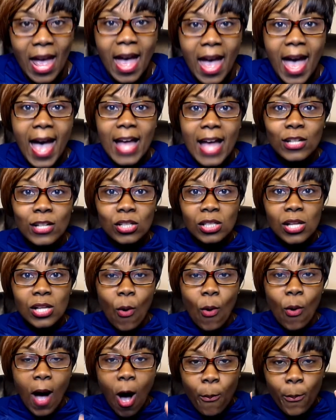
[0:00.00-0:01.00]
And so
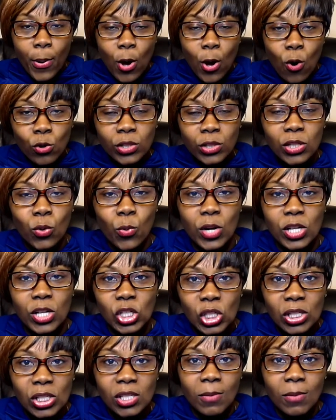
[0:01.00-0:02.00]
I'll pose a
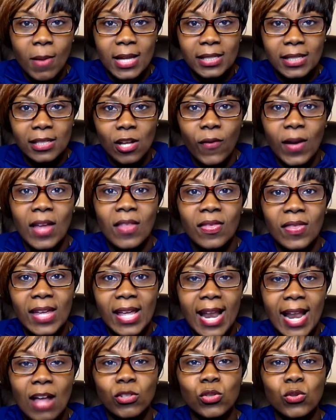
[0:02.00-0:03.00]
question to myself and
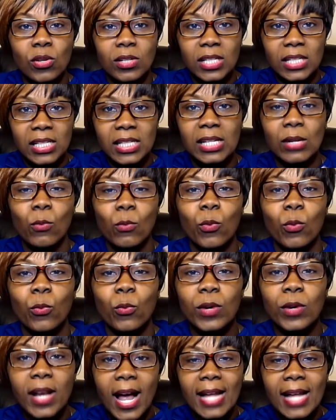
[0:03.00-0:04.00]
then I'll start to see well,
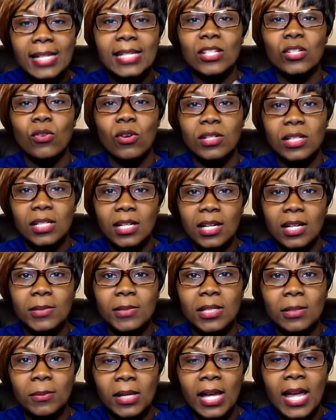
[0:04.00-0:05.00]
what ideas start to come
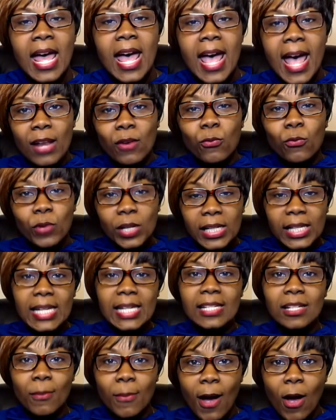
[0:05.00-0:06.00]
to me. And it really
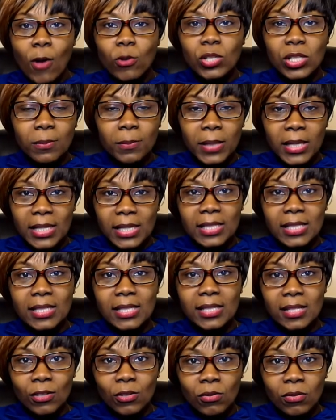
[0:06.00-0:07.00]
is about just being
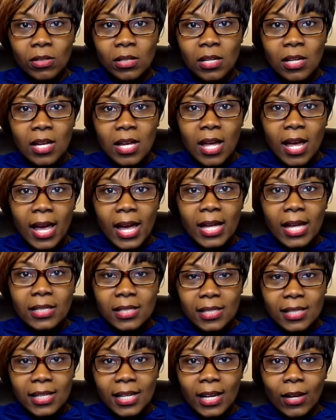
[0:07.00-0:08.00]
still and
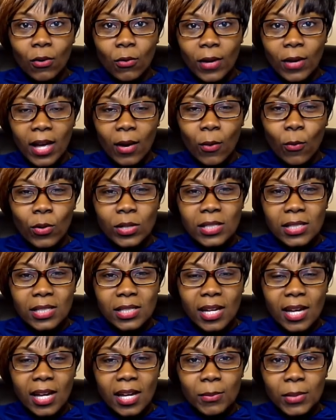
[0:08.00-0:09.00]
seeing, okay, what's
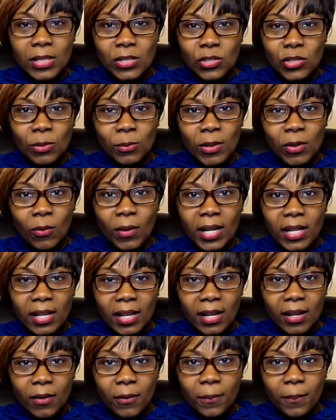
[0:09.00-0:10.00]
coming to me right
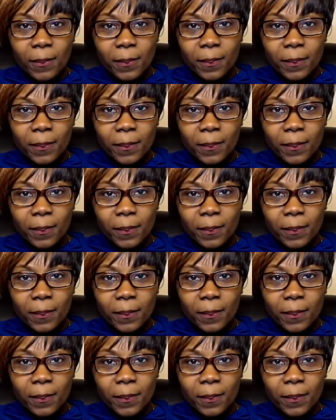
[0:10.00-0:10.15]
now?